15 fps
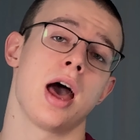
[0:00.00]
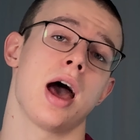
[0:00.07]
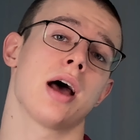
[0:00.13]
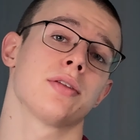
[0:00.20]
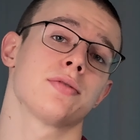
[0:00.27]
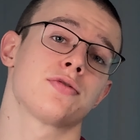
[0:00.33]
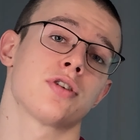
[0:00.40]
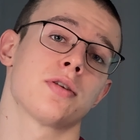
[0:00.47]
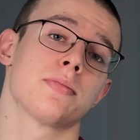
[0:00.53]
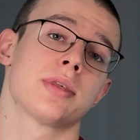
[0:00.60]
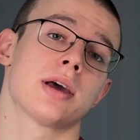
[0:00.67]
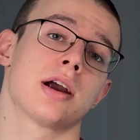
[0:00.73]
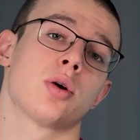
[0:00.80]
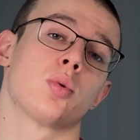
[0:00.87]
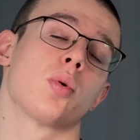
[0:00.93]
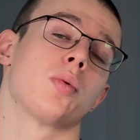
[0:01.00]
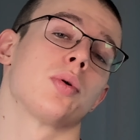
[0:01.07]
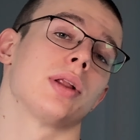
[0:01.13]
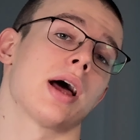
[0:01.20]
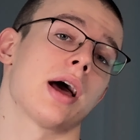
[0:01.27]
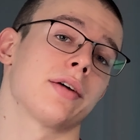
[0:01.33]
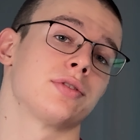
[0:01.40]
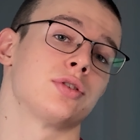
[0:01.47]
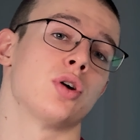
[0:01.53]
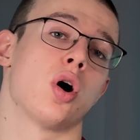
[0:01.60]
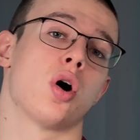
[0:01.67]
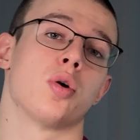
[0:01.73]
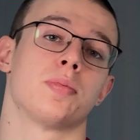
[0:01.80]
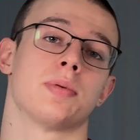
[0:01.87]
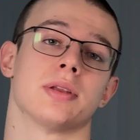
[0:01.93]
and from there we will have to
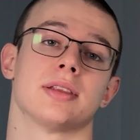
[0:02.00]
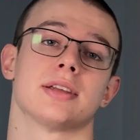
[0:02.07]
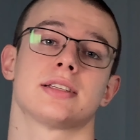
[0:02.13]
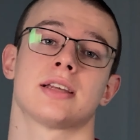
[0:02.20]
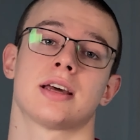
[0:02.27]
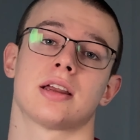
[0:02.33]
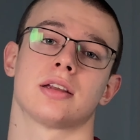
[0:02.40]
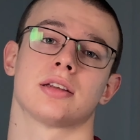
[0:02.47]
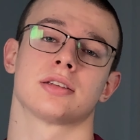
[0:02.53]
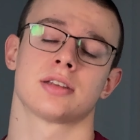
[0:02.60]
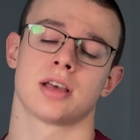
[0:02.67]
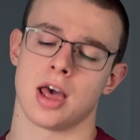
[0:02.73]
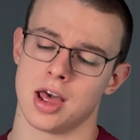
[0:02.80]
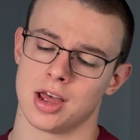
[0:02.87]
open the settings.